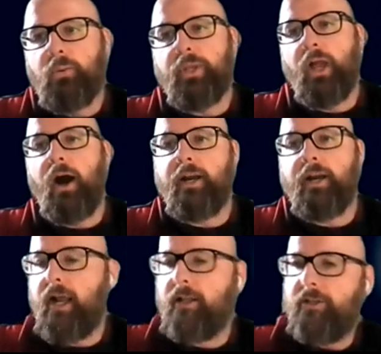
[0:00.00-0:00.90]
We
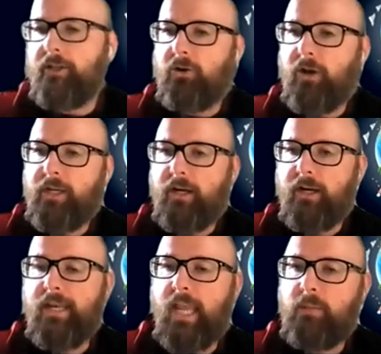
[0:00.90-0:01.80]
automatically create your
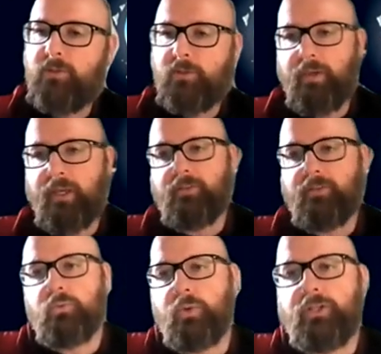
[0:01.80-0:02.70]

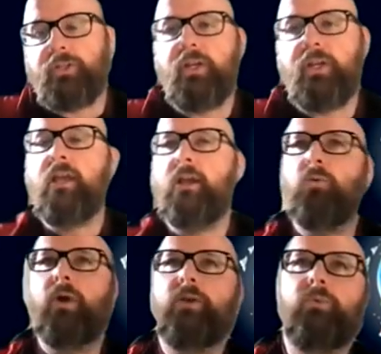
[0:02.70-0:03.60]
namespace, which
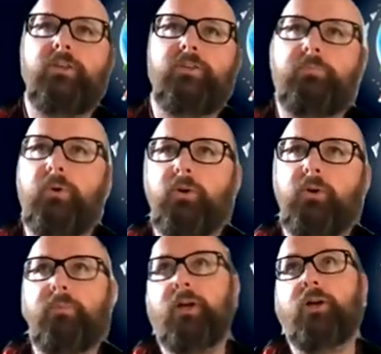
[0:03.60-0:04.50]
when we spoke
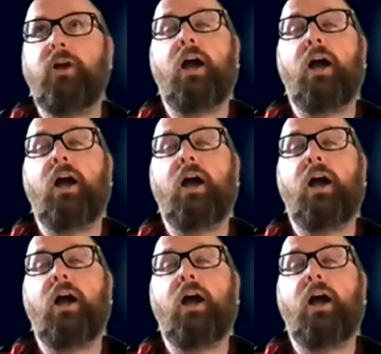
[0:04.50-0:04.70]
about,